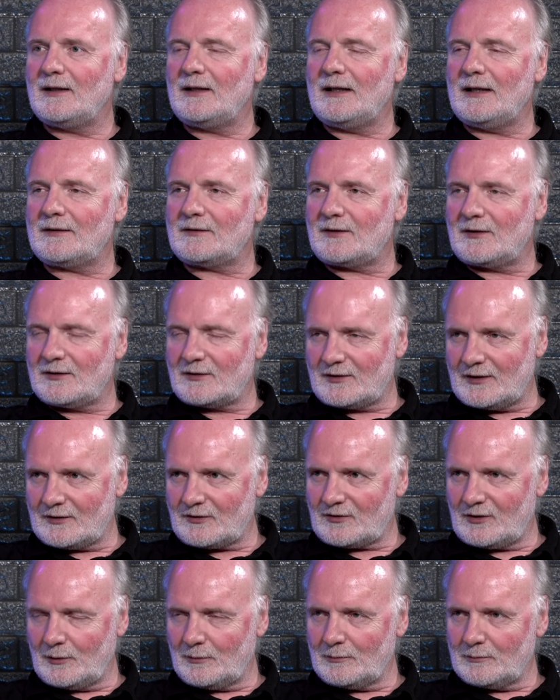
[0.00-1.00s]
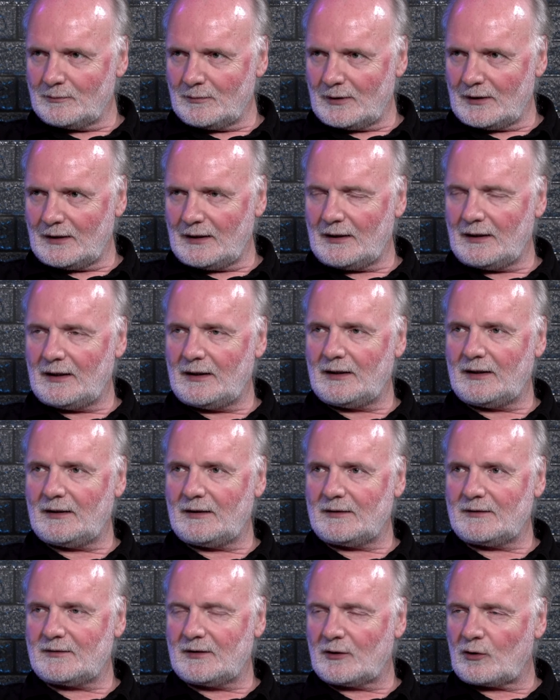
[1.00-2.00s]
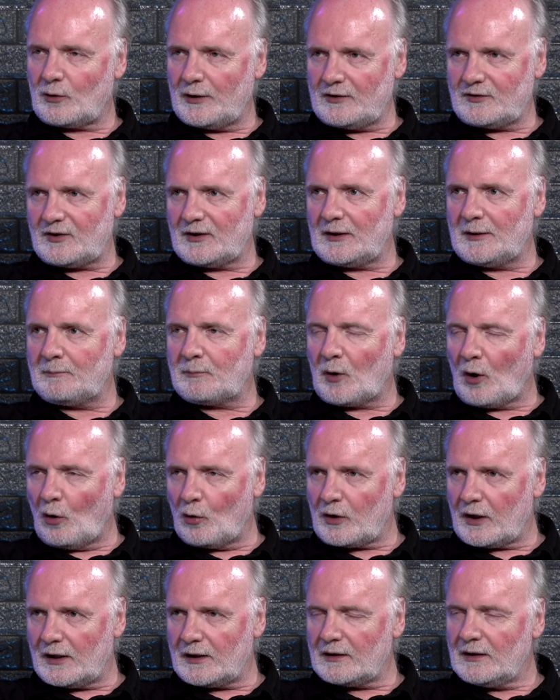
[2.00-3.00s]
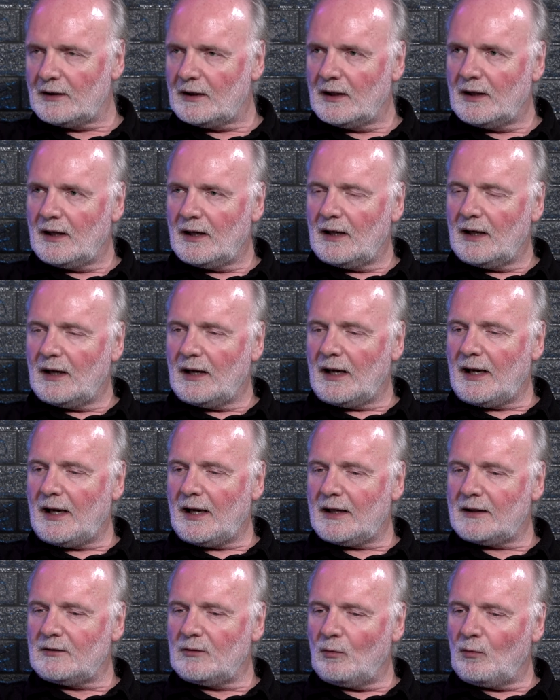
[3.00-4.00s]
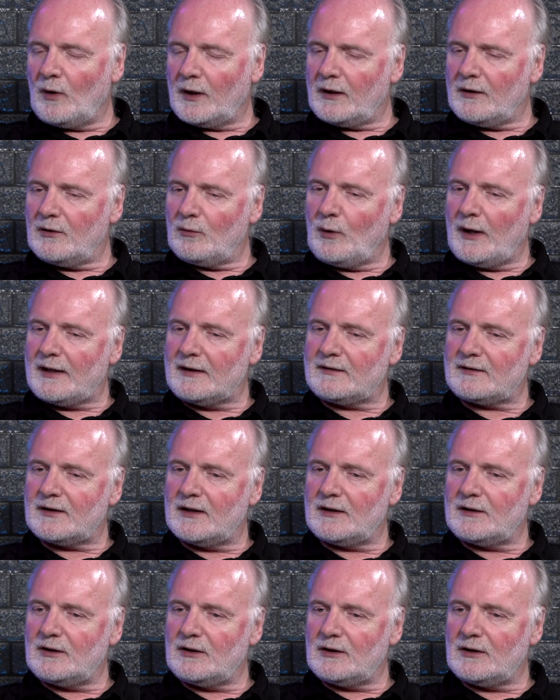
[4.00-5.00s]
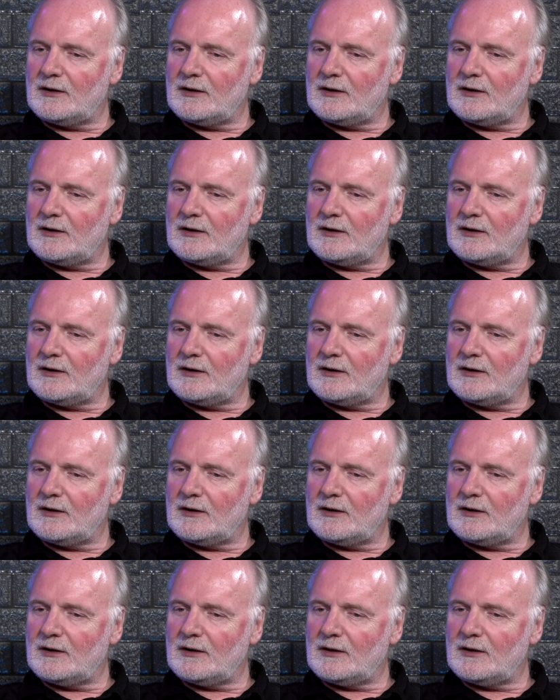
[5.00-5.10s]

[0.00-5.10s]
It's the system is increasingly broken. And one of the ways that